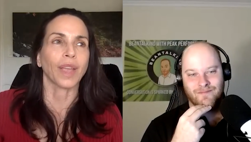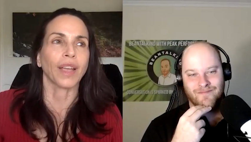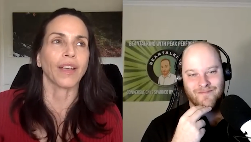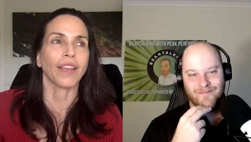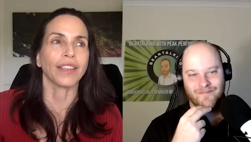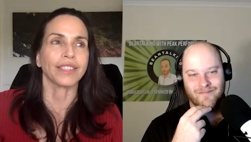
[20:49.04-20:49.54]

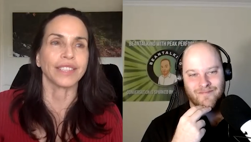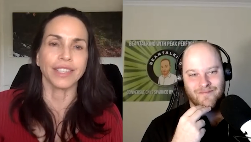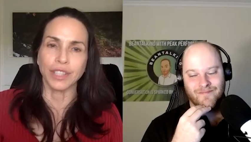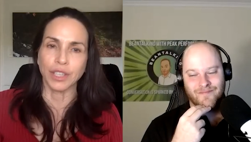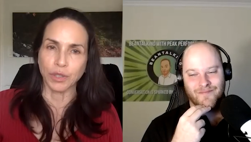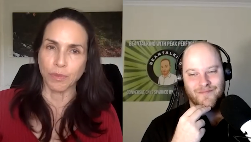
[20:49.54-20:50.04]
Speaker 1: it's
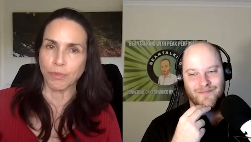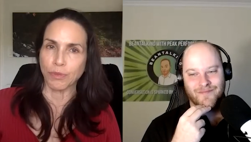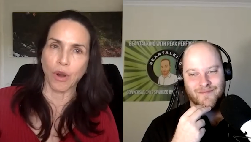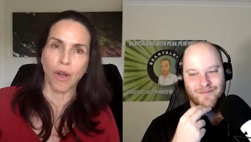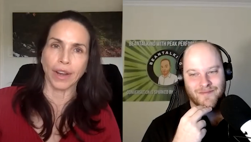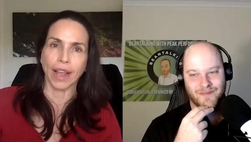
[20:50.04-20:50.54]
easy to
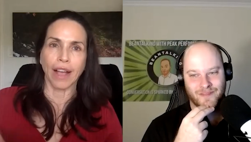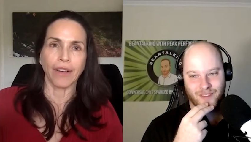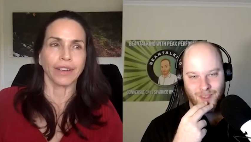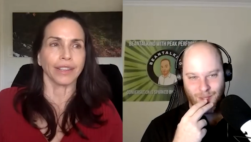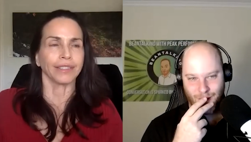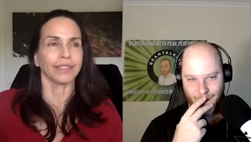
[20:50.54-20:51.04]
draw it out.
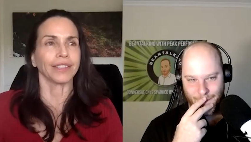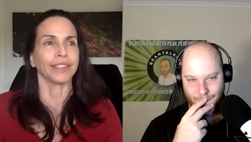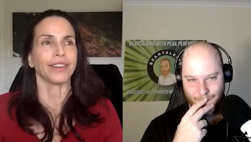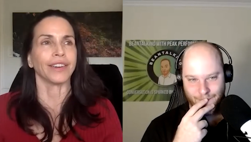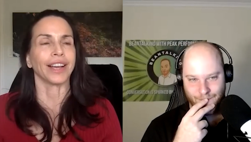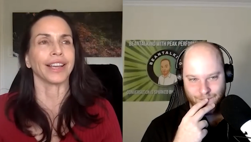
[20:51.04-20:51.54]
And,
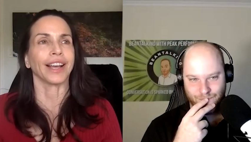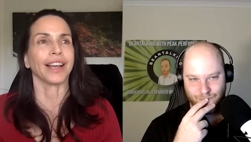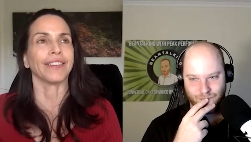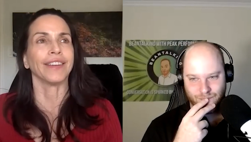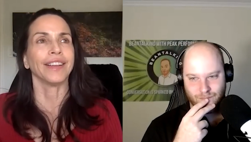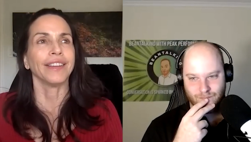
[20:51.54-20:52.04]

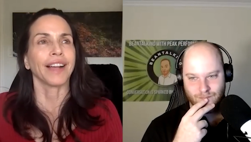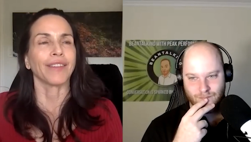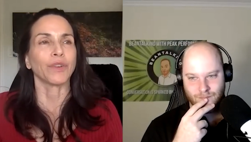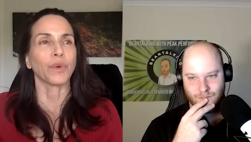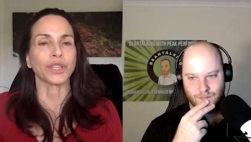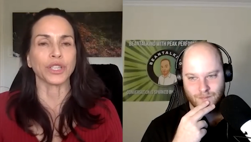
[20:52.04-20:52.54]
I've
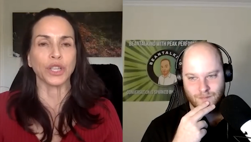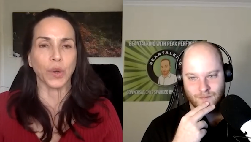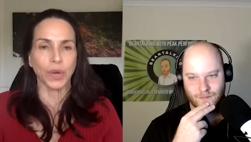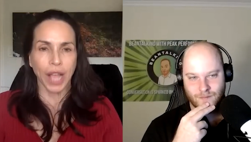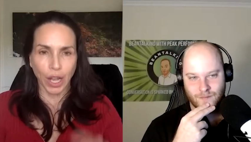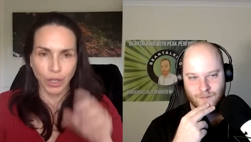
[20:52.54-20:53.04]
always known
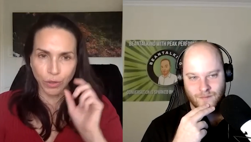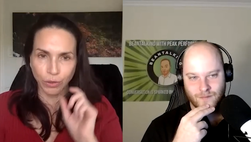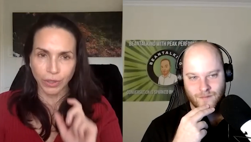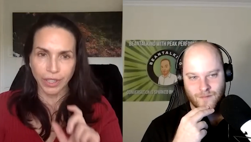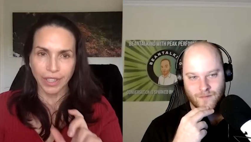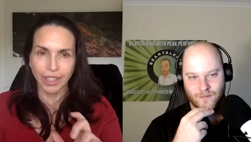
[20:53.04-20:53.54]
how to
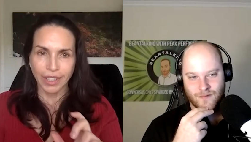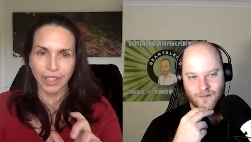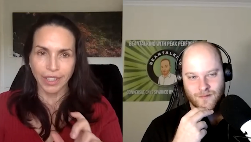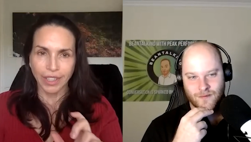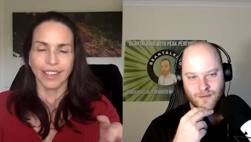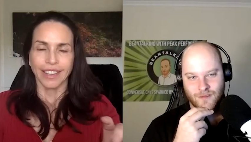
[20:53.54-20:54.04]

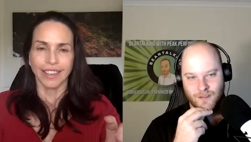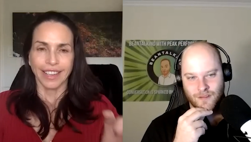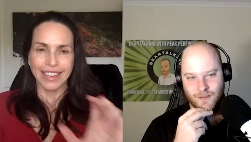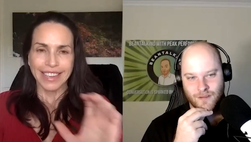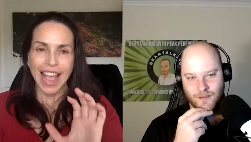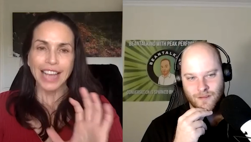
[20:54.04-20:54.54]

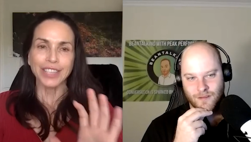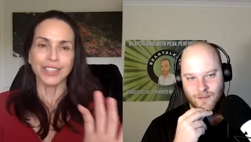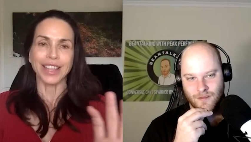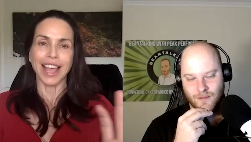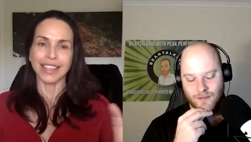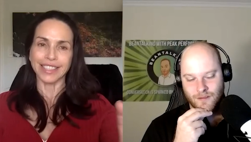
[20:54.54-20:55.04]
connect to
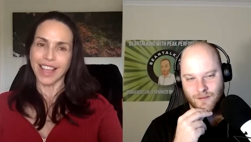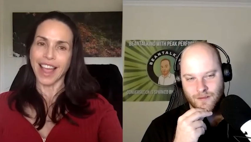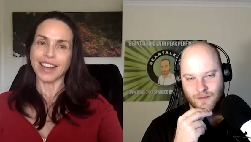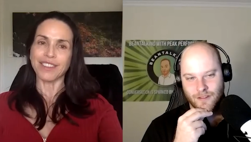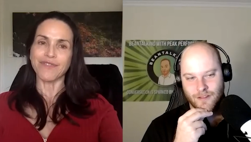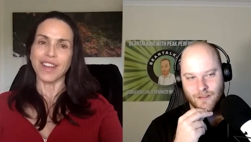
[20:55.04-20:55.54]
that side
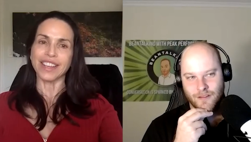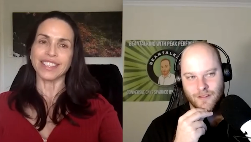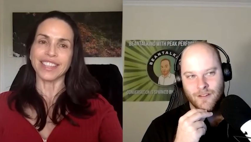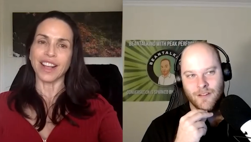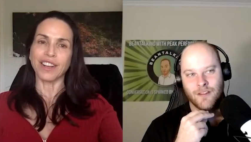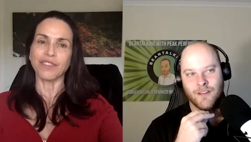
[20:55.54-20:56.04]
of
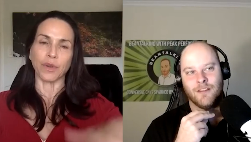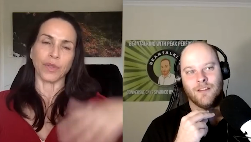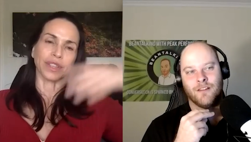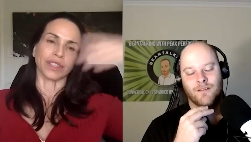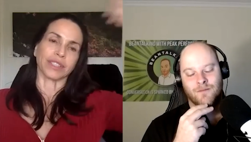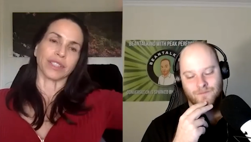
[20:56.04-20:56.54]
myself, both
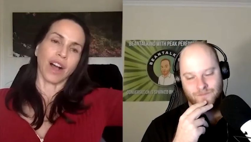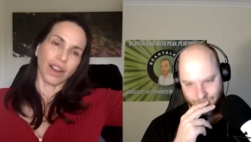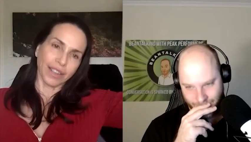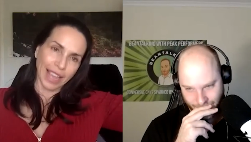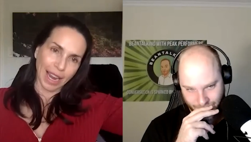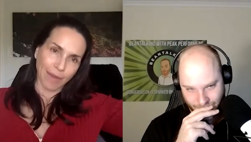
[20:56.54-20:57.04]
as an
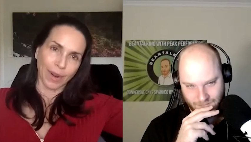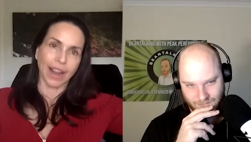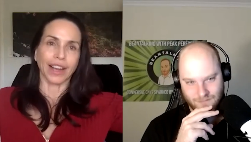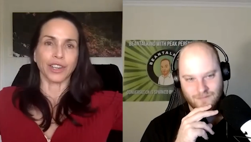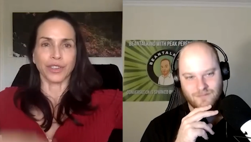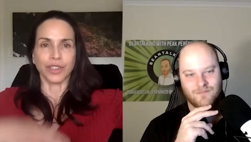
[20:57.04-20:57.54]
on-camera
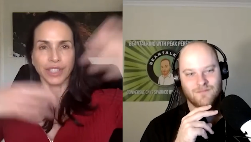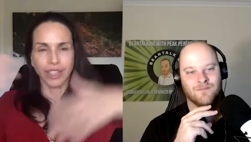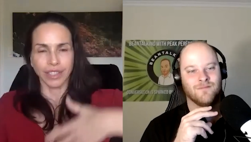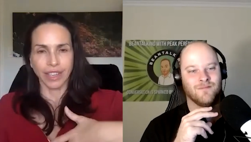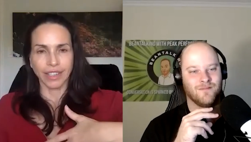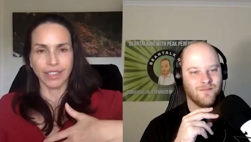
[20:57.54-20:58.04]
actress and
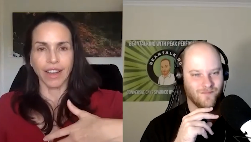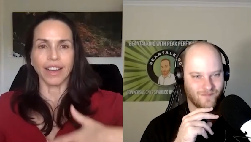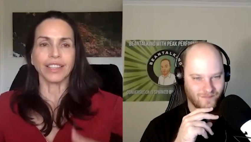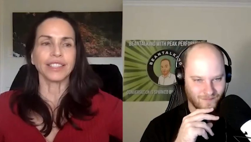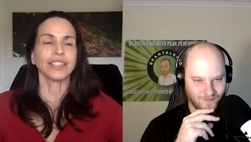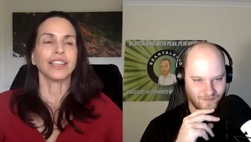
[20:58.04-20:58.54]
then not.
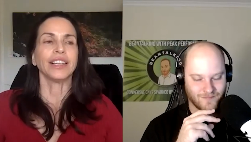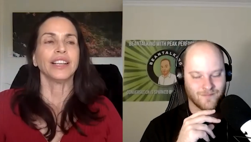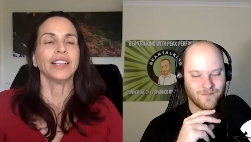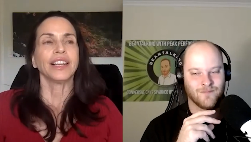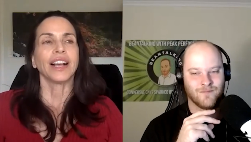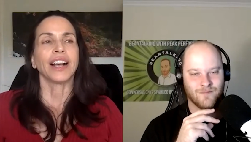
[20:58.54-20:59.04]

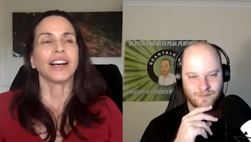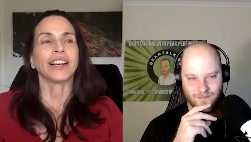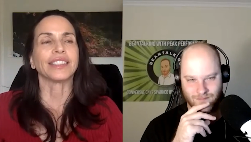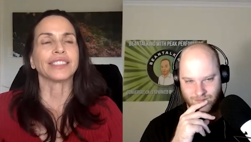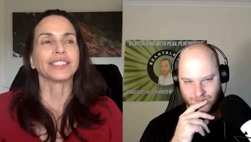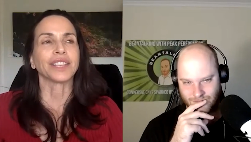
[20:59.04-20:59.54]

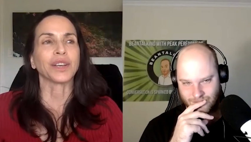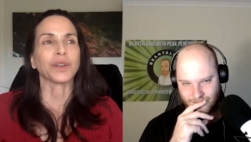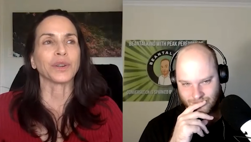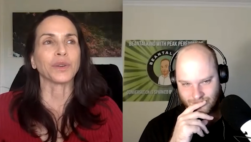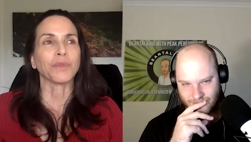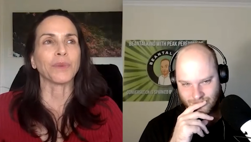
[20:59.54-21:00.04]

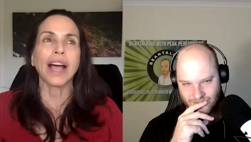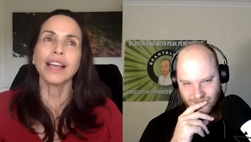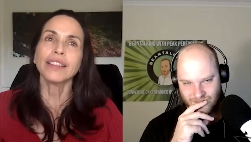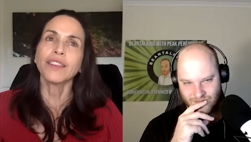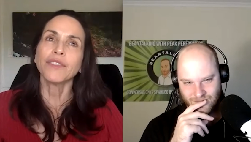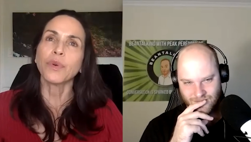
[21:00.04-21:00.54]
But I
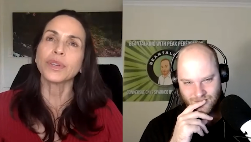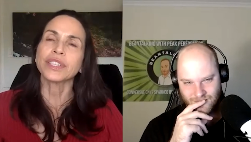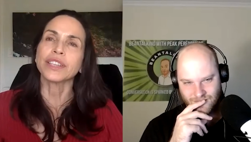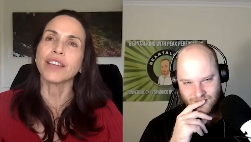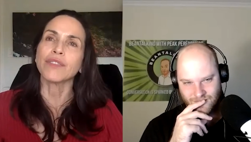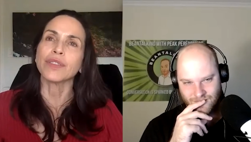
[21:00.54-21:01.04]
love Poison
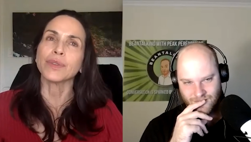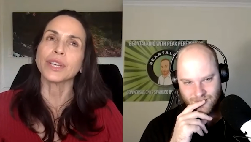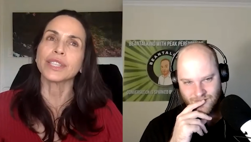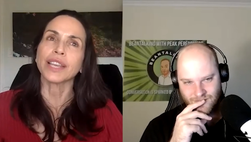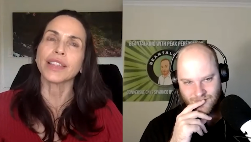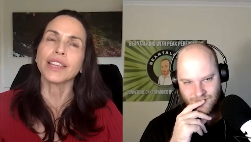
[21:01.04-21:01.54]
Ivy because
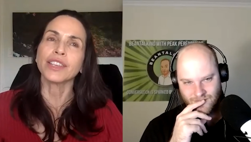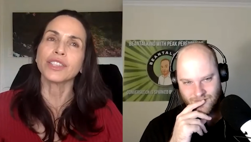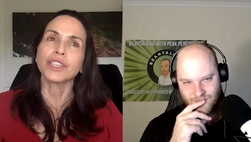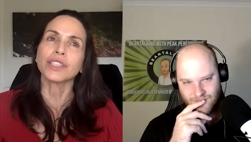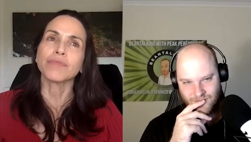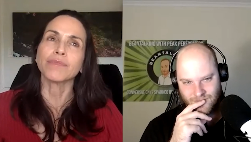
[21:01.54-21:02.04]
I think
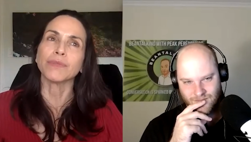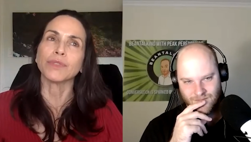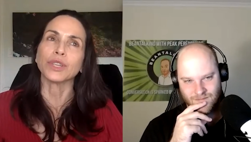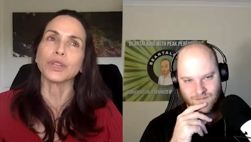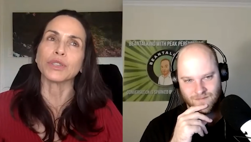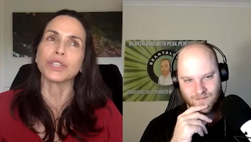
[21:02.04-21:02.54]
she's
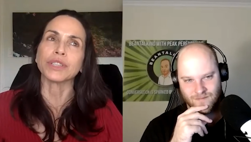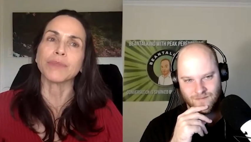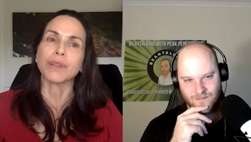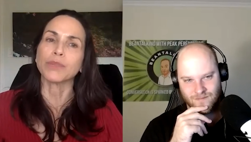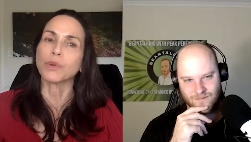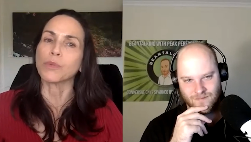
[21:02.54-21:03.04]
much
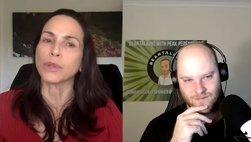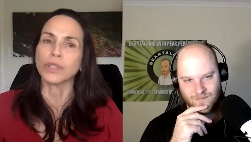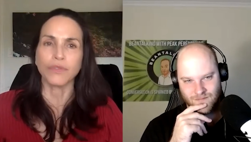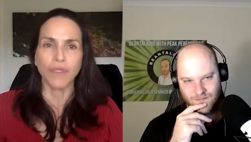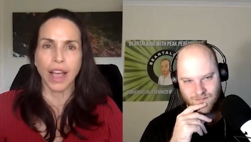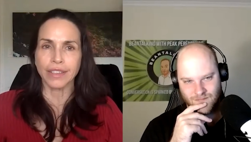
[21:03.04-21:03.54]
more
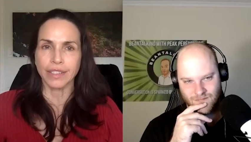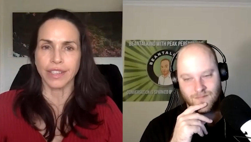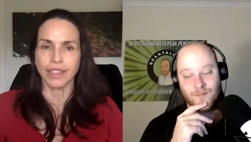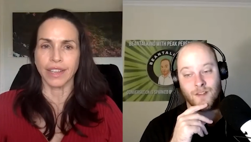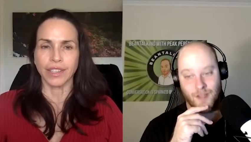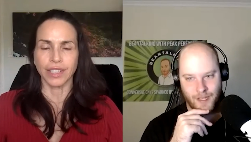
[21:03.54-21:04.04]
multifaceted
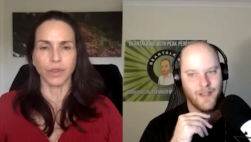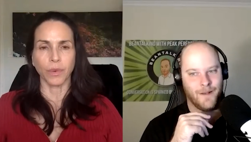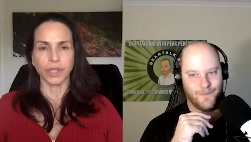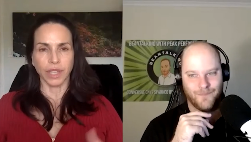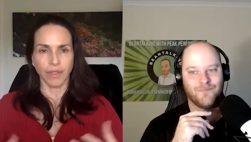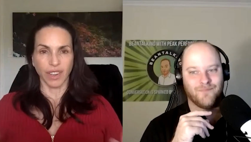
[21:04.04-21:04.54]
than she's always given